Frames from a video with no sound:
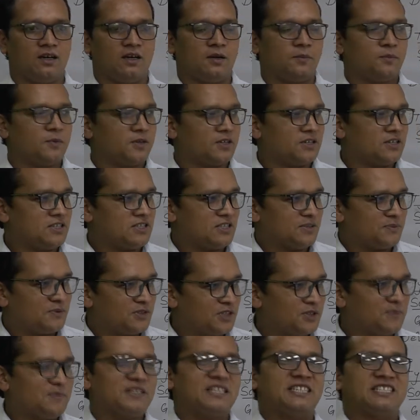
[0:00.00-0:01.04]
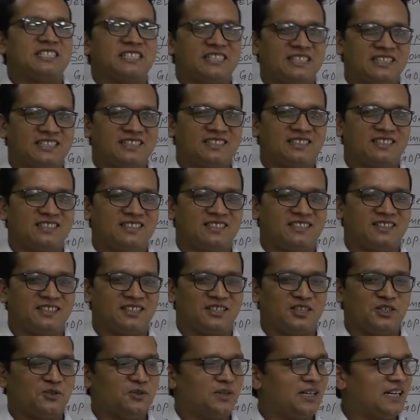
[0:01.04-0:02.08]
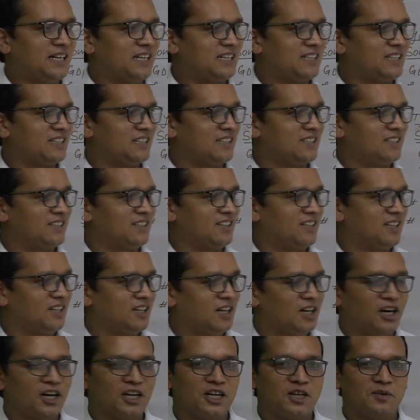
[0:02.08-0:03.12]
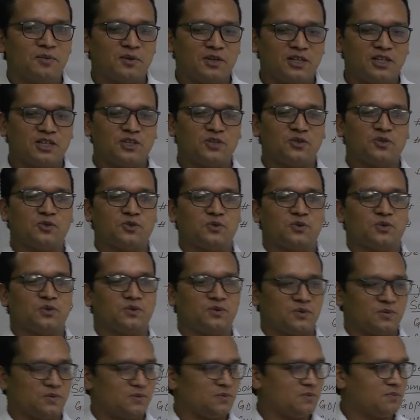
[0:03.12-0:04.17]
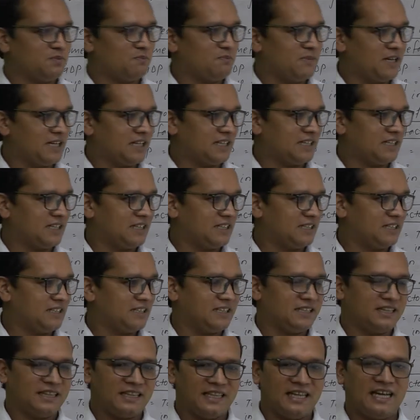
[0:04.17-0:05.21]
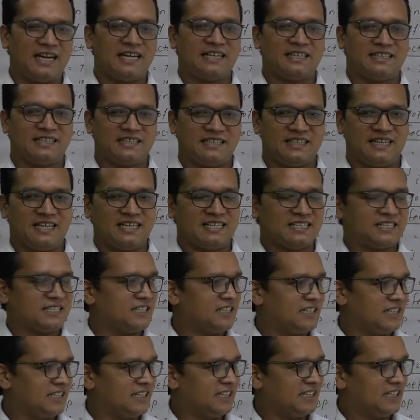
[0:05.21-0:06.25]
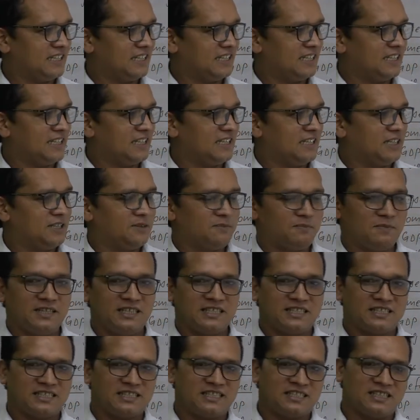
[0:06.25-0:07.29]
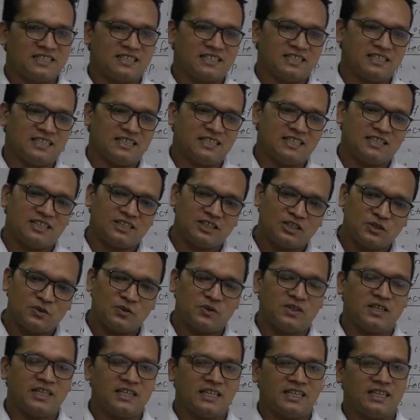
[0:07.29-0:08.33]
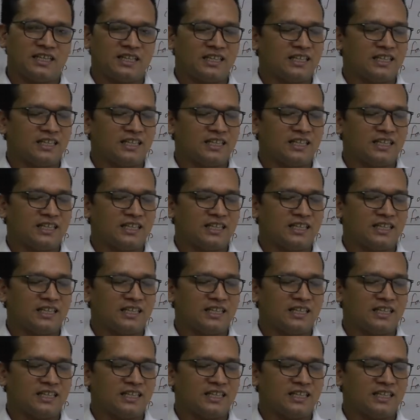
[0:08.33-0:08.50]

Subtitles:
because of some reason you are unable to make that yesterday, please today